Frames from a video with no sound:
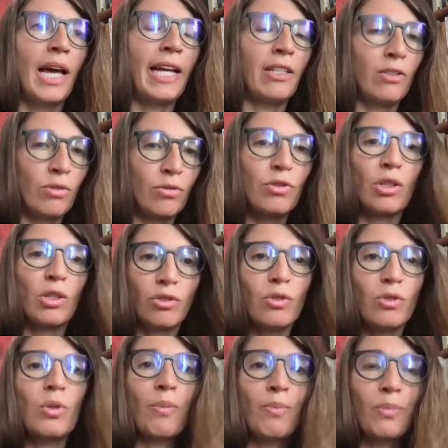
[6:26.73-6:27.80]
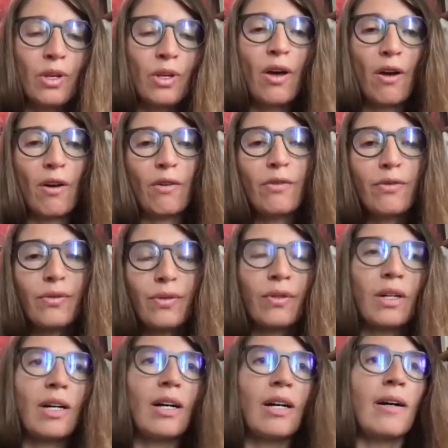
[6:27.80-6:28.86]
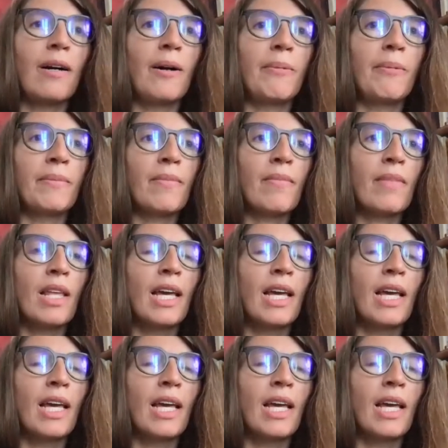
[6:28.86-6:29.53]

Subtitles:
and just to observe might